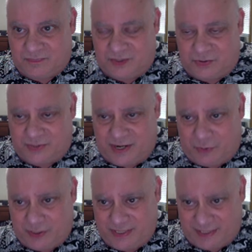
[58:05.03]
now we're
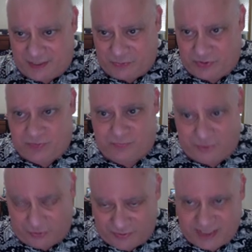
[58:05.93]
dealing with
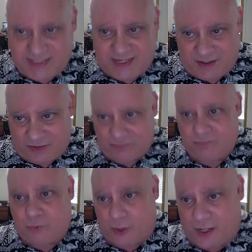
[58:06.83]
detailed,
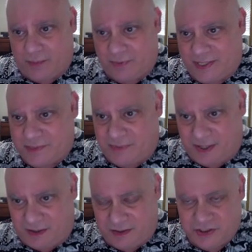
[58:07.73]
more complex
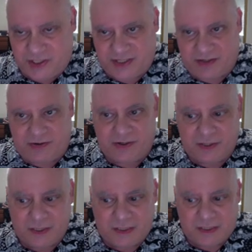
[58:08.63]
biology here.
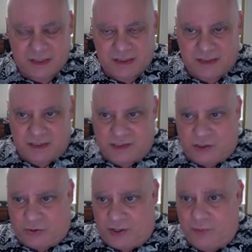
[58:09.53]

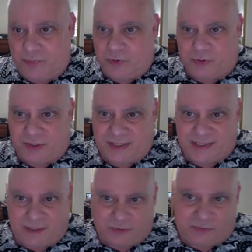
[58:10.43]
So I hope you were at least
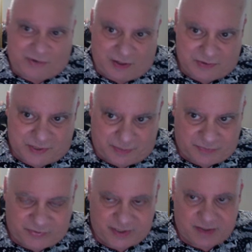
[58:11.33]
able to follow some
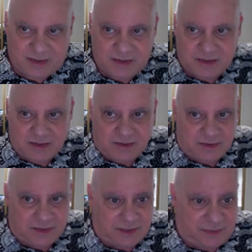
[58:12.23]
of it.
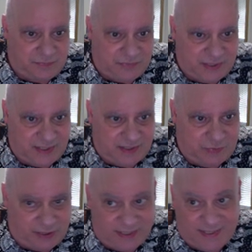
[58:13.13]
This is
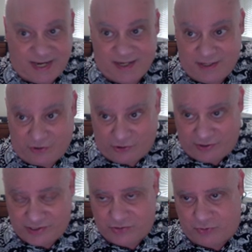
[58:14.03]
really state of the art
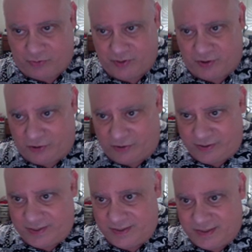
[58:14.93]
as to where we are
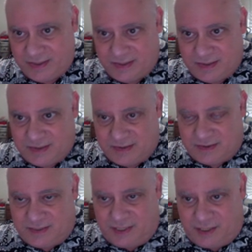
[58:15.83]

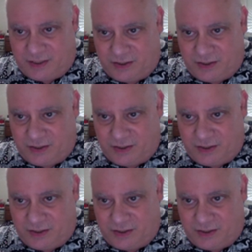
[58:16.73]
in